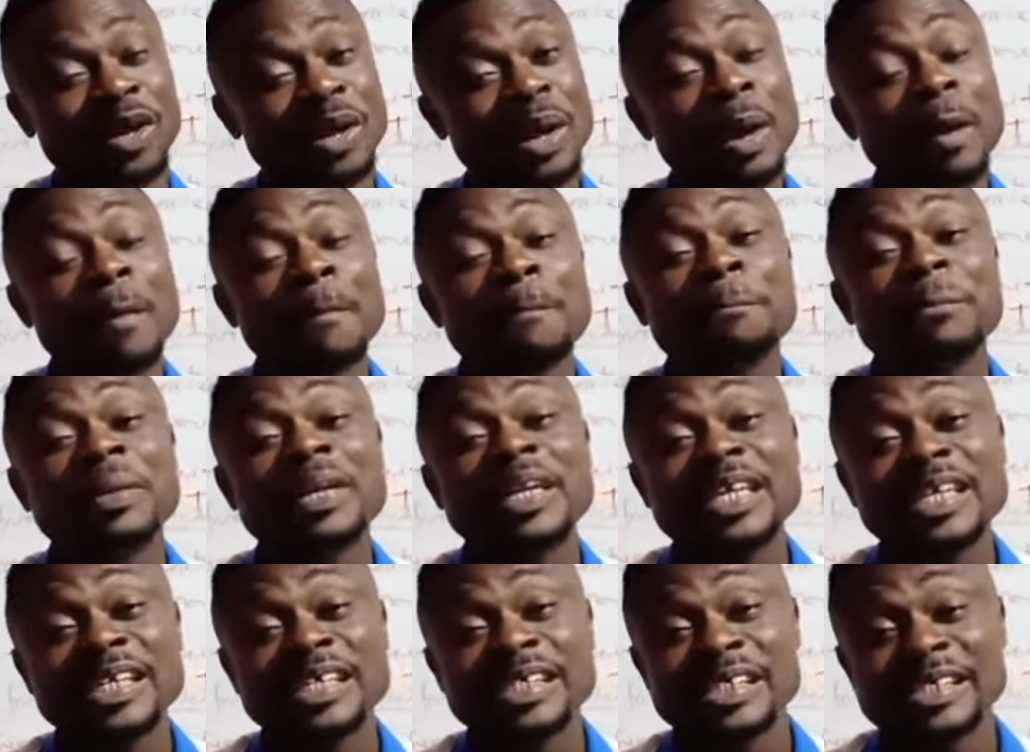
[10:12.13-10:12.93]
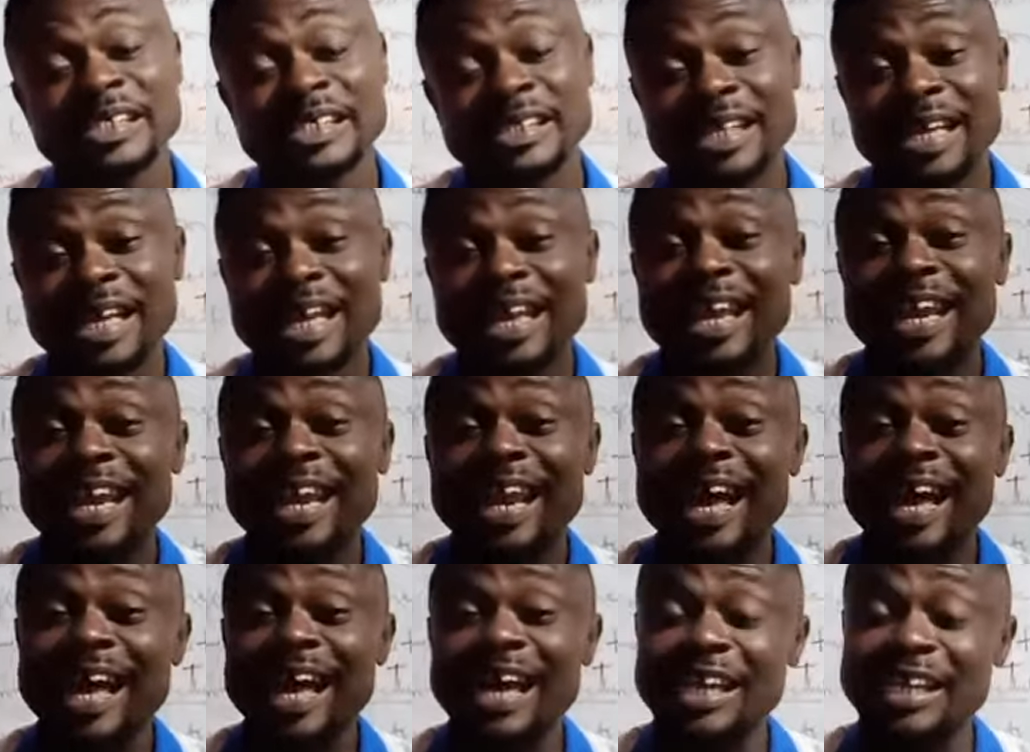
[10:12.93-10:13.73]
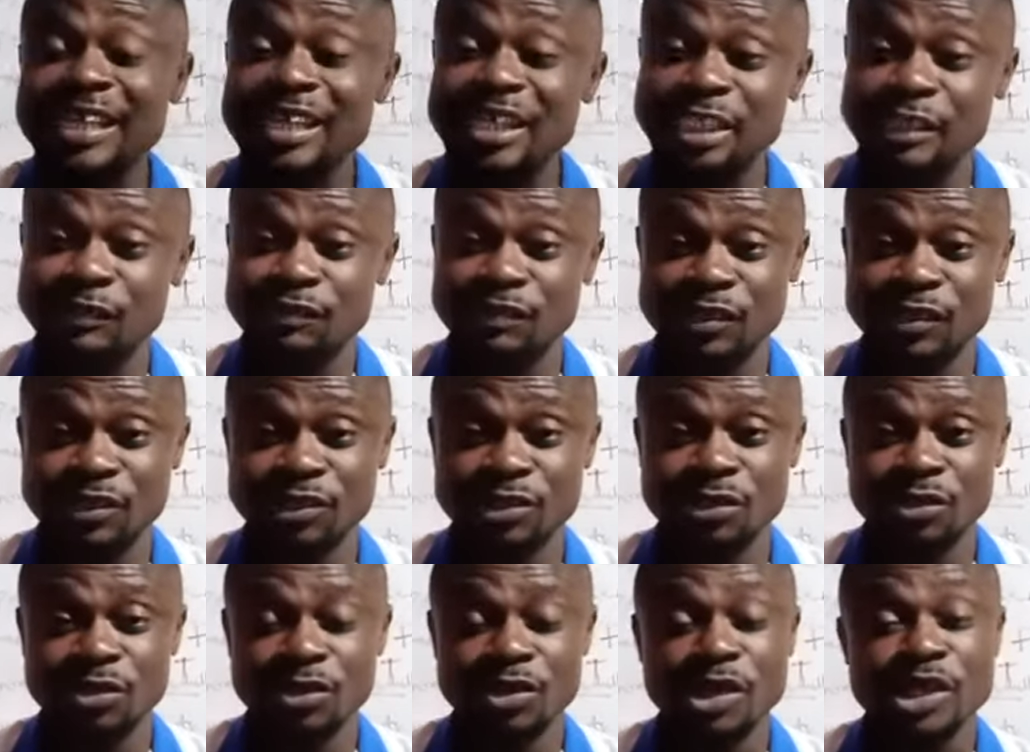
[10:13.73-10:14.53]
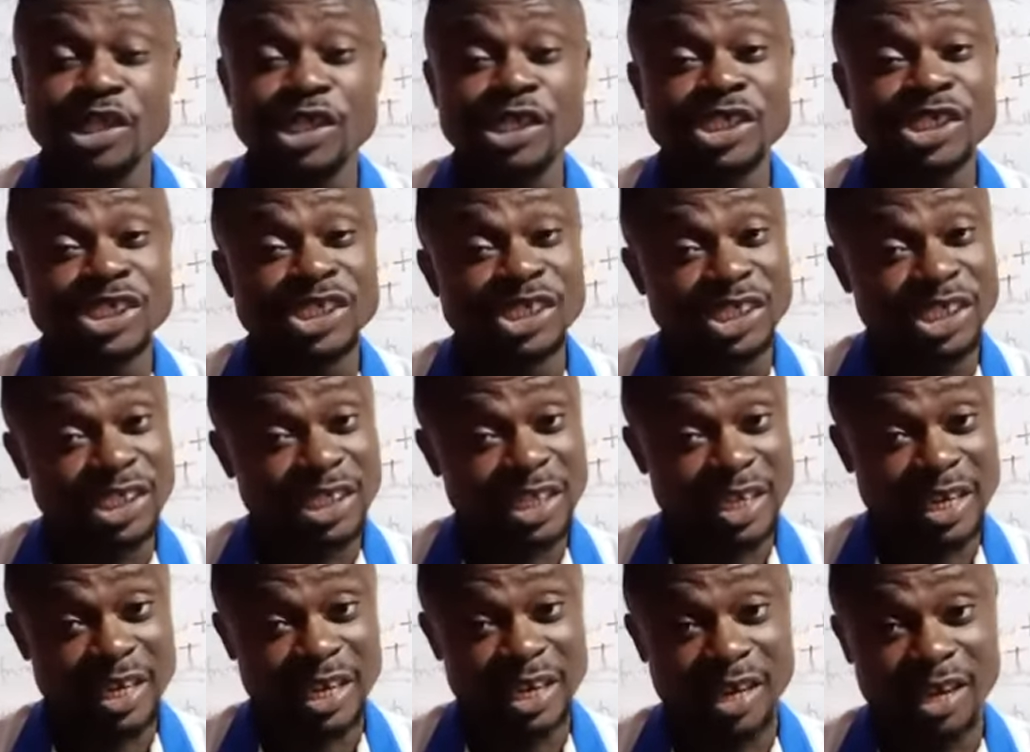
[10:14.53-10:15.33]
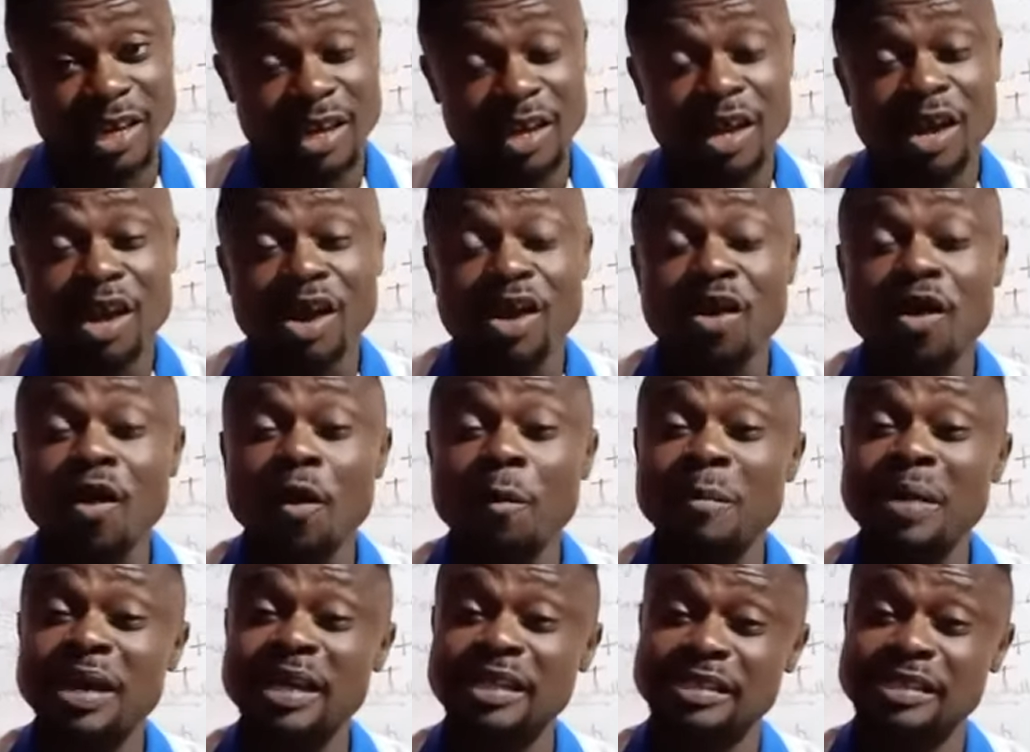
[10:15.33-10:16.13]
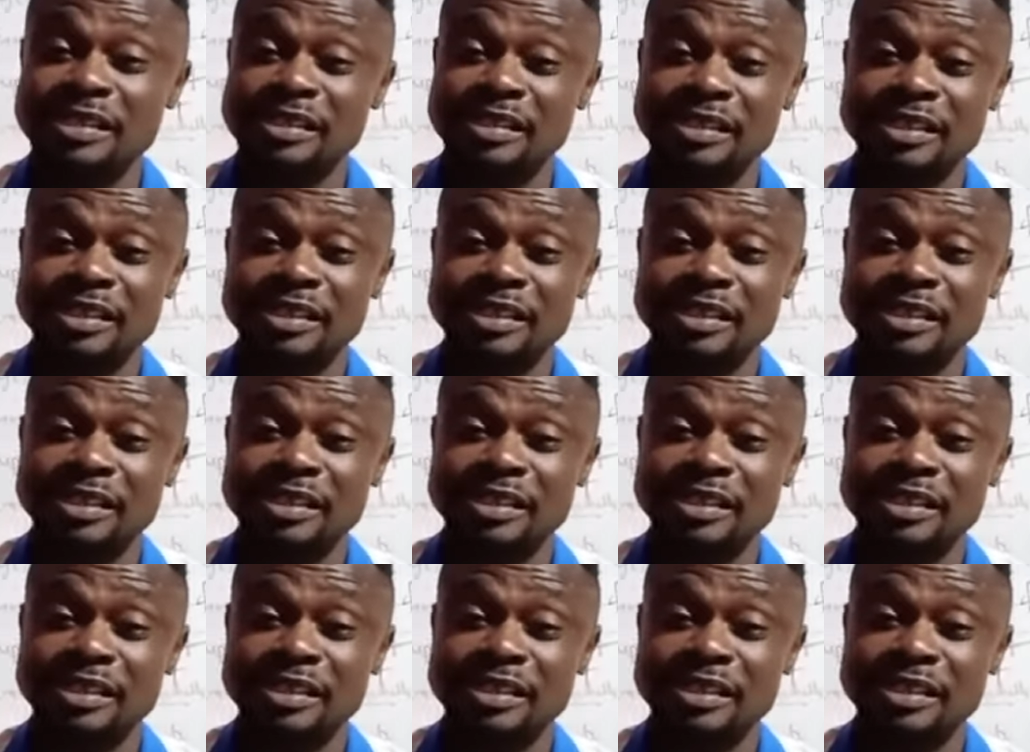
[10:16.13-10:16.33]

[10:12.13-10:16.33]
Please like this video, share, comment.